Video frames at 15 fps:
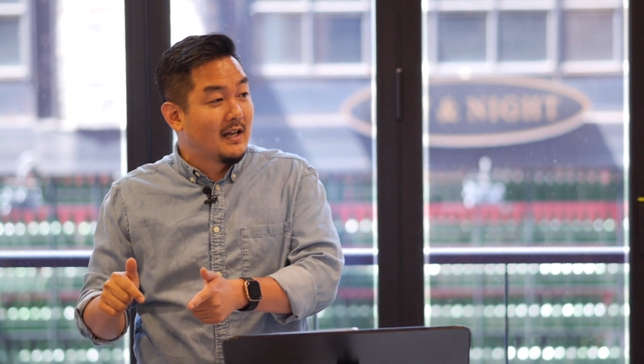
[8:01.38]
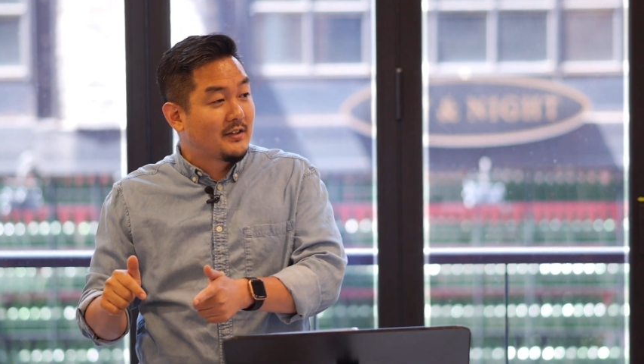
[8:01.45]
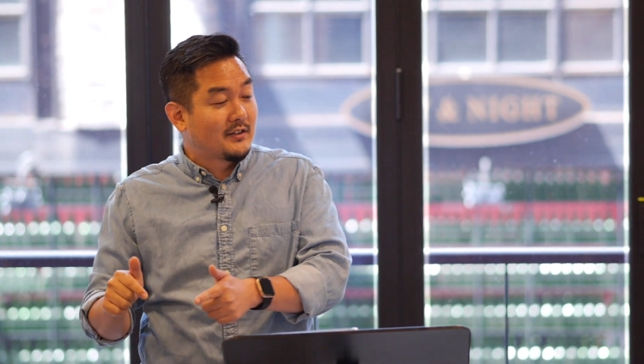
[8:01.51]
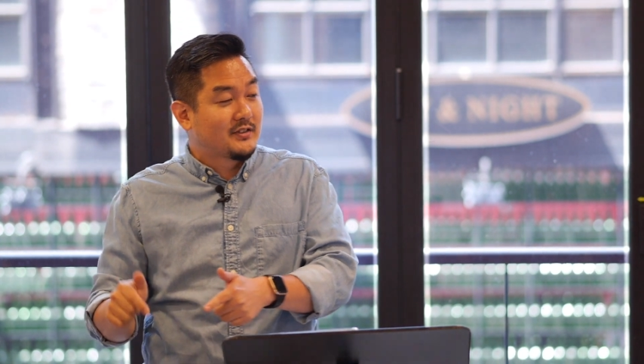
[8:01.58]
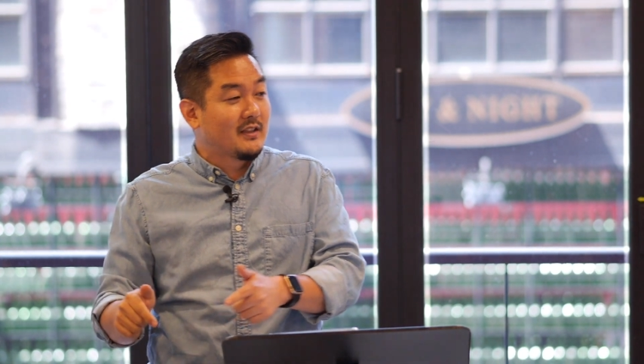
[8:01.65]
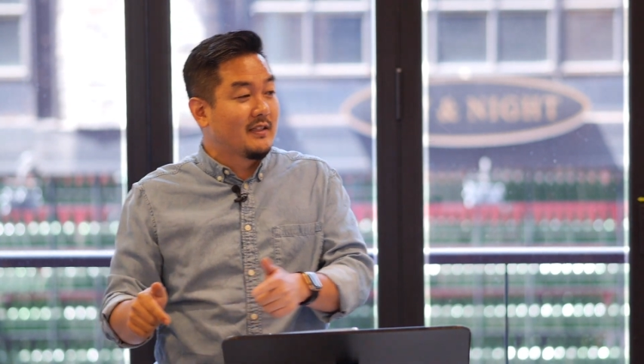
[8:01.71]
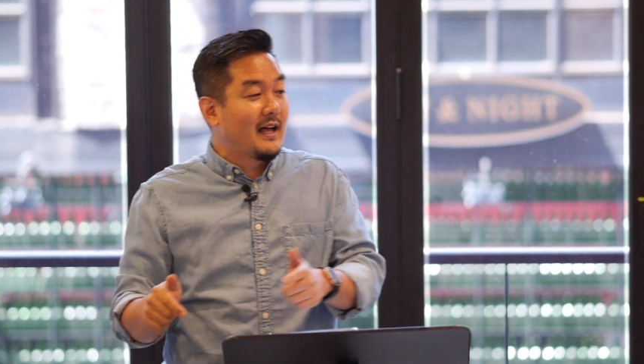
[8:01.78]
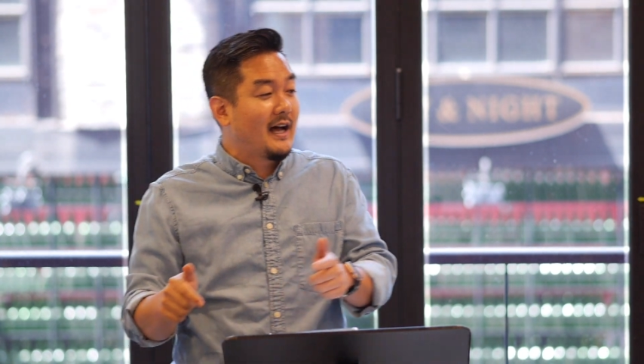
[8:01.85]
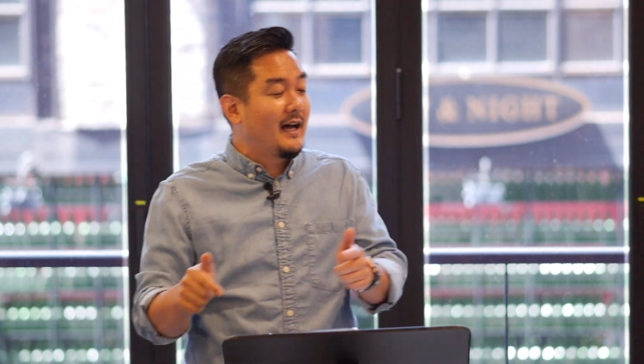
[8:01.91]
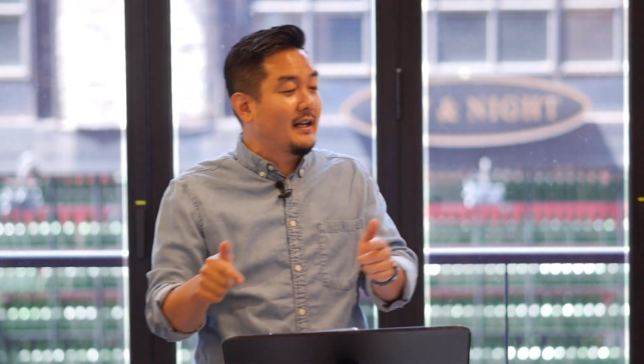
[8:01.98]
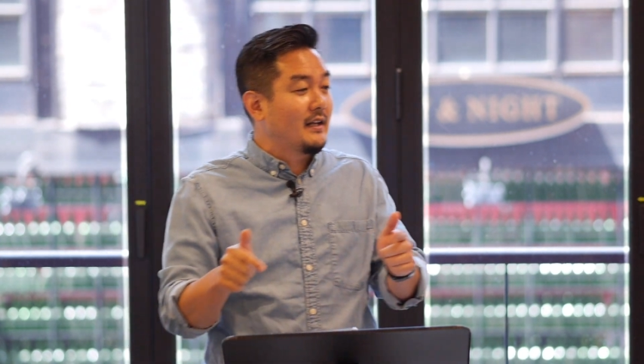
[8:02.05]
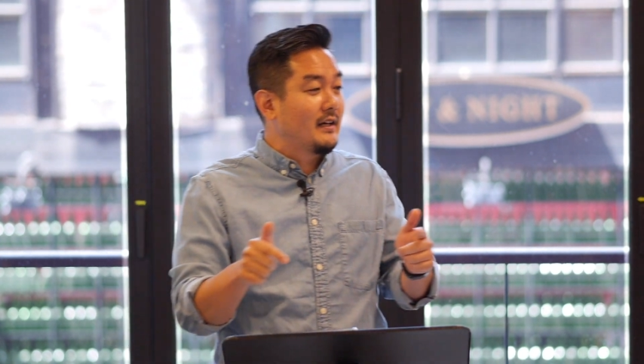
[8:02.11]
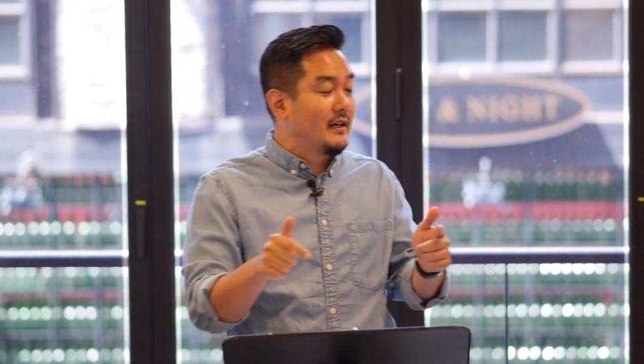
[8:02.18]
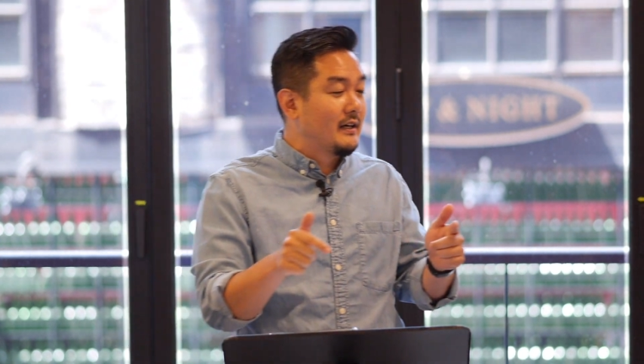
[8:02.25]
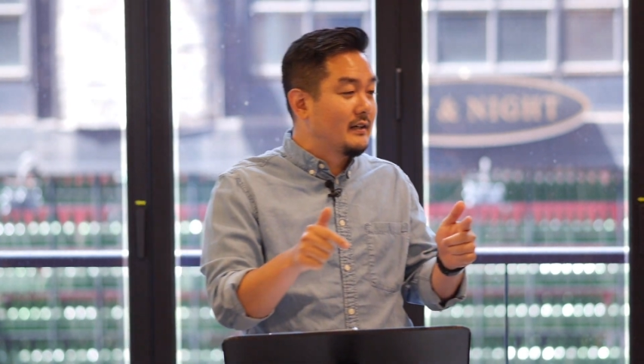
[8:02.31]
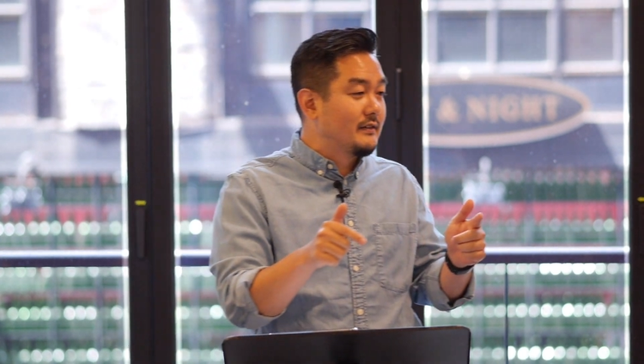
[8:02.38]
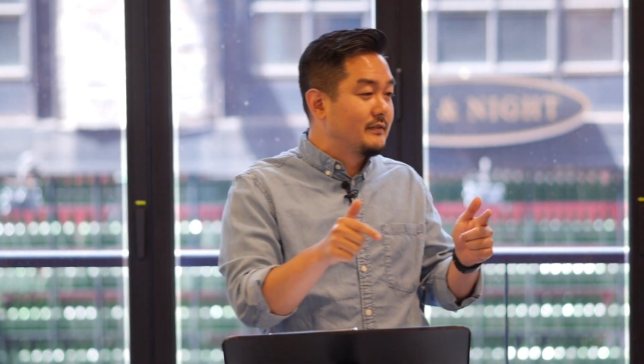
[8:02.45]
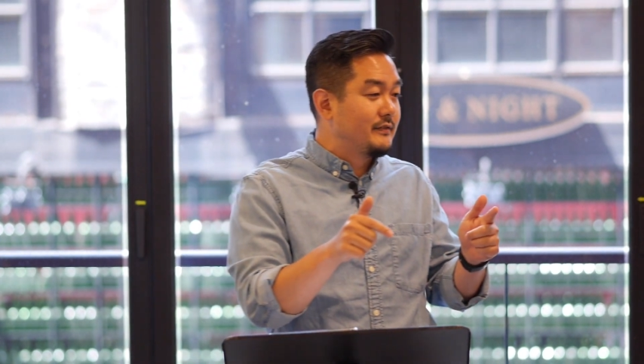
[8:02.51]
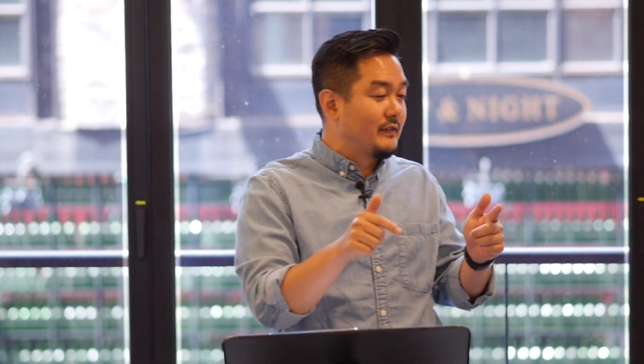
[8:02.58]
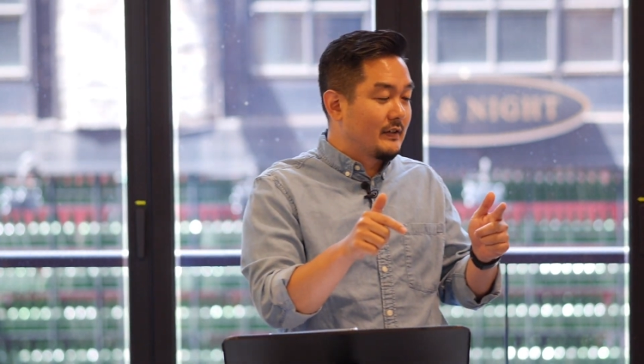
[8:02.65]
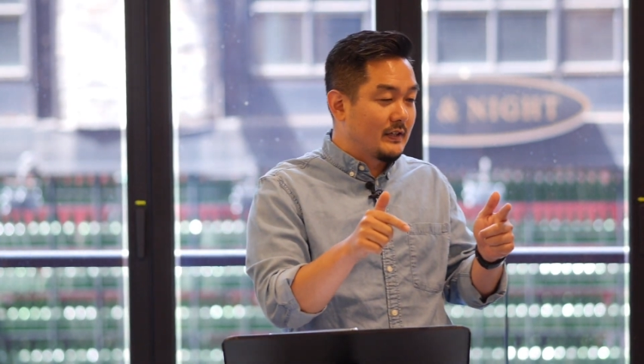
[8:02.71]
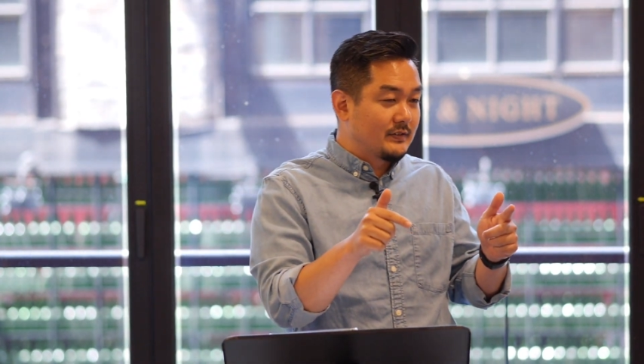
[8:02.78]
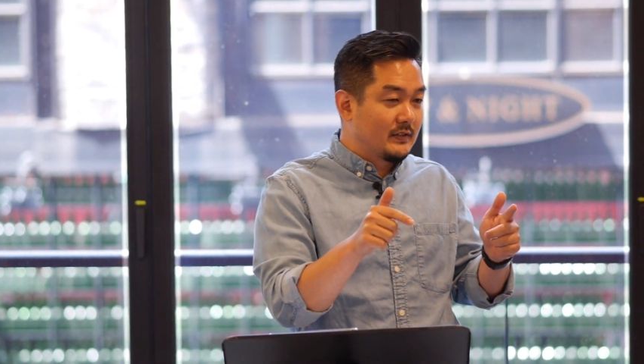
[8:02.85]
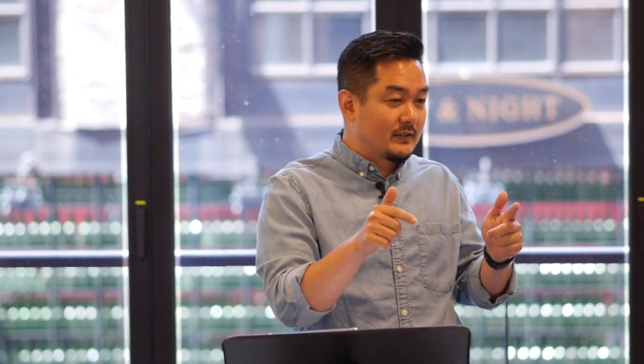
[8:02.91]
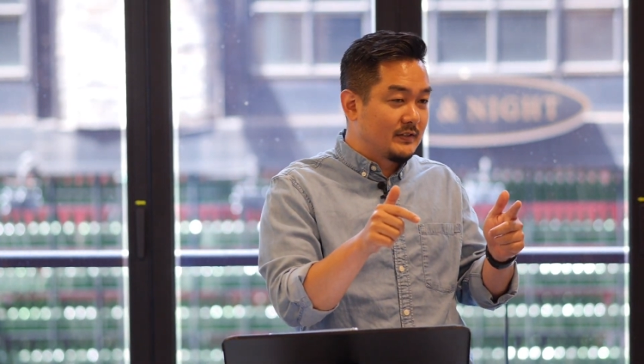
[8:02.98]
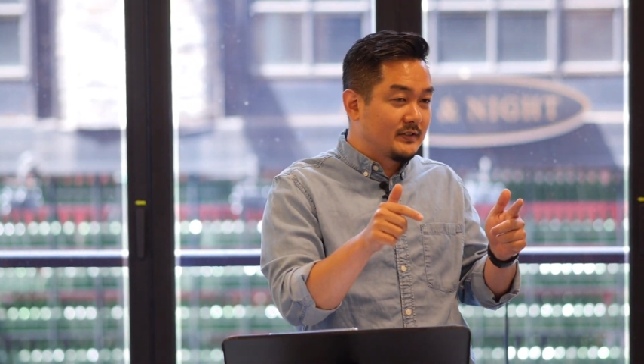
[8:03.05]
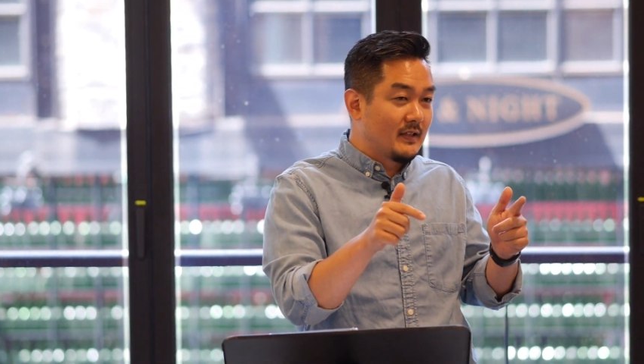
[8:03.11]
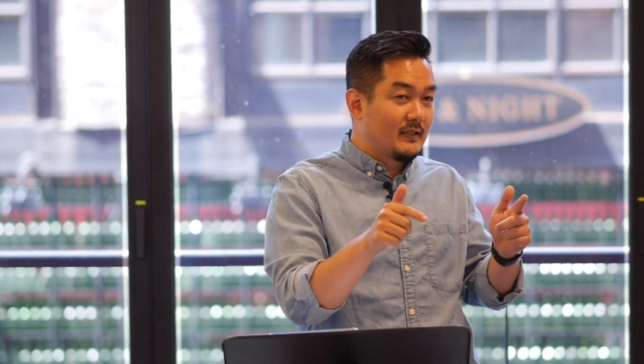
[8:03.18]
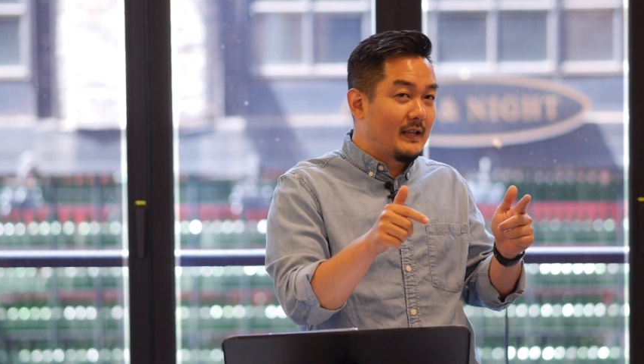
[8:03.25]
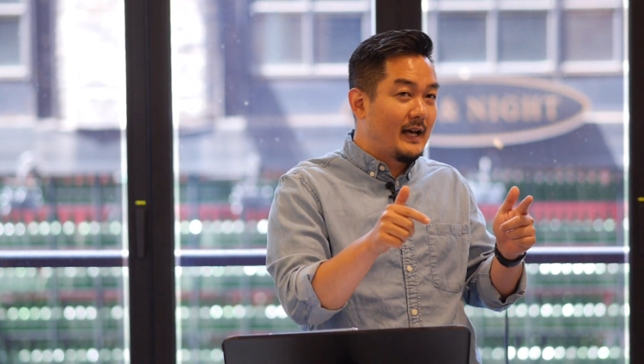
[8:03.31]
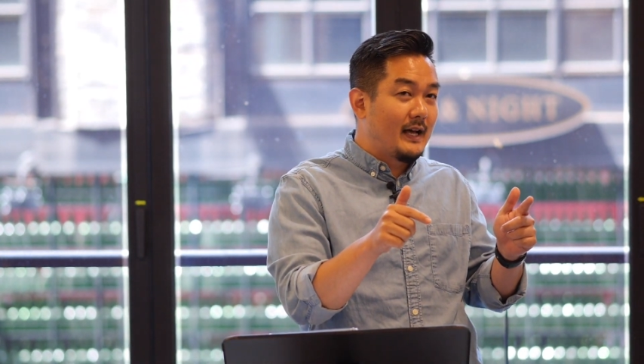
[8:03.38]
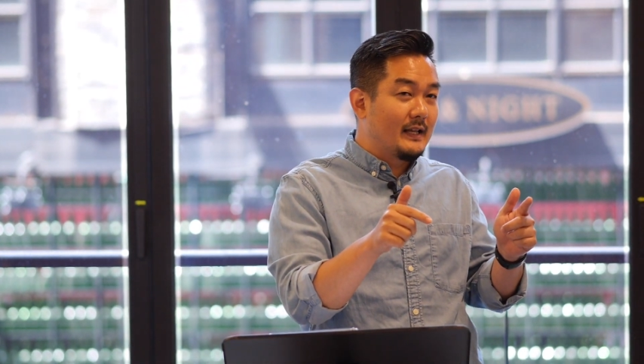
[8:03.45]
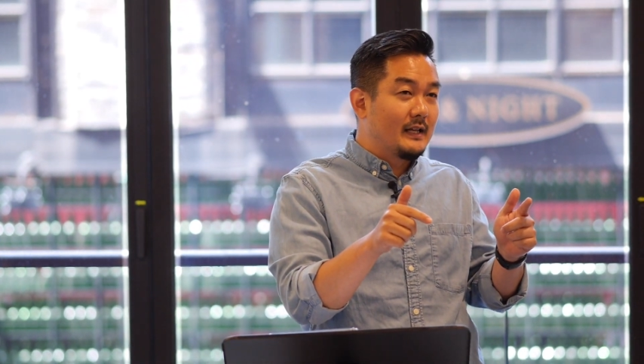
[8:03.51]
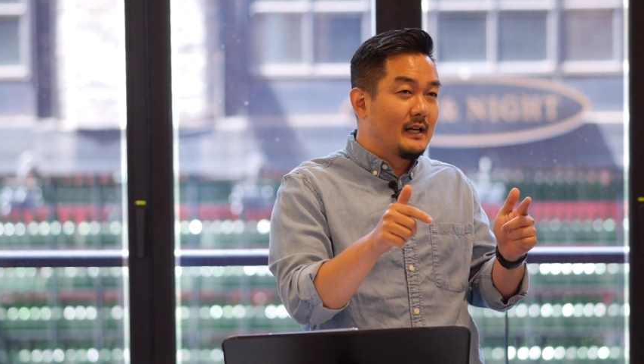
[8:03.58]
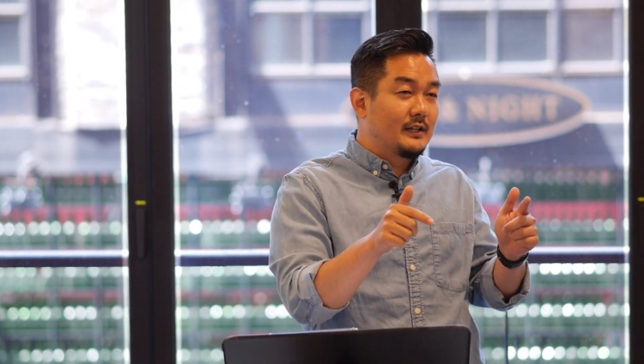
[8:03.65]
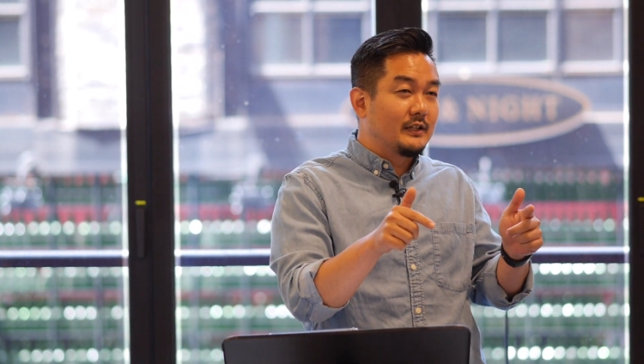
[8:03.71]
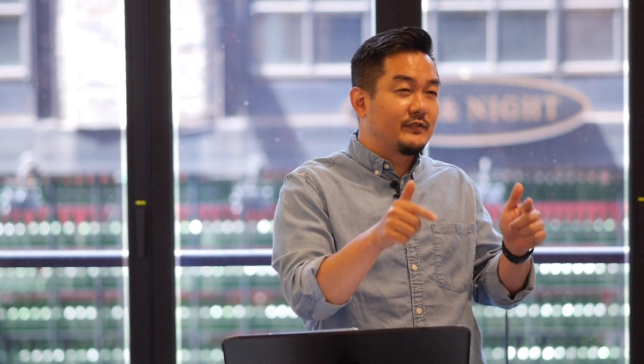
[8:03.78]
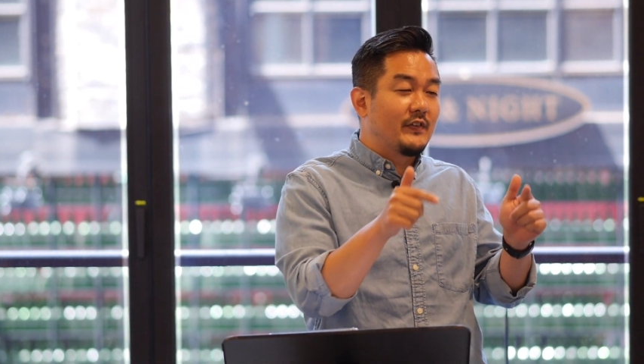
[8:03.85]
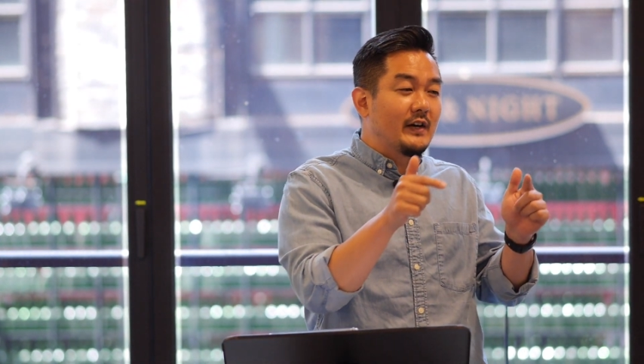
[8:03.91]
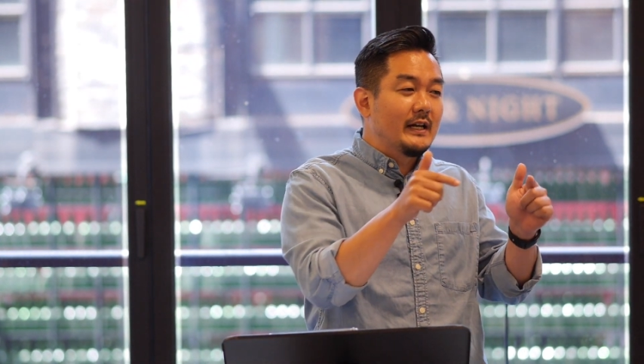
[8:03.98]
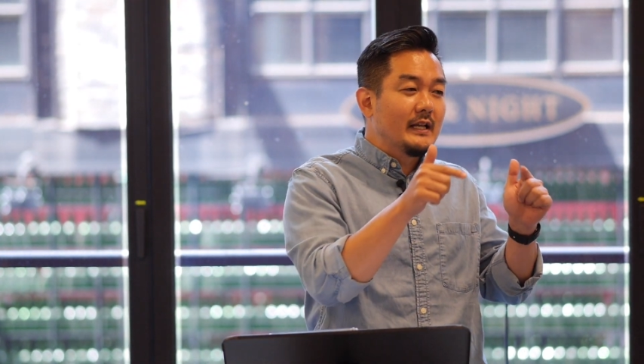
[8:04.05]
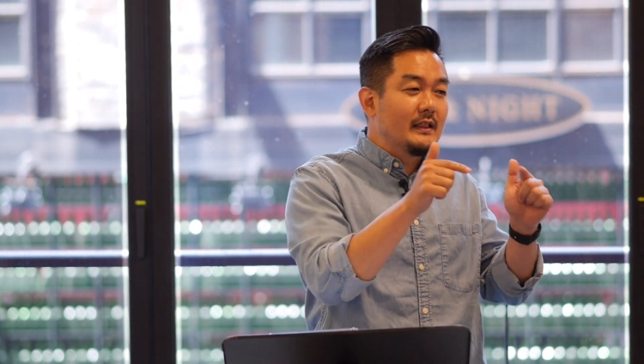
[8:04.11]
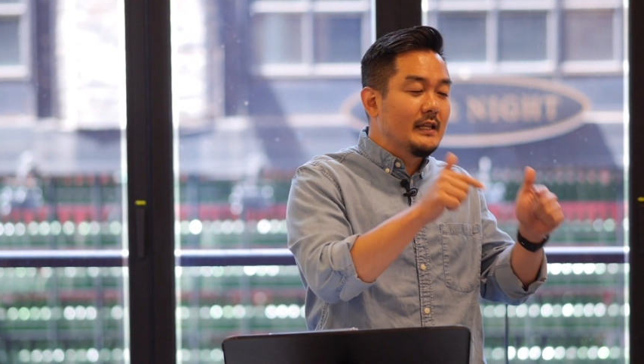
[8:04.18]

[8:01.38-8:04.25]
there's very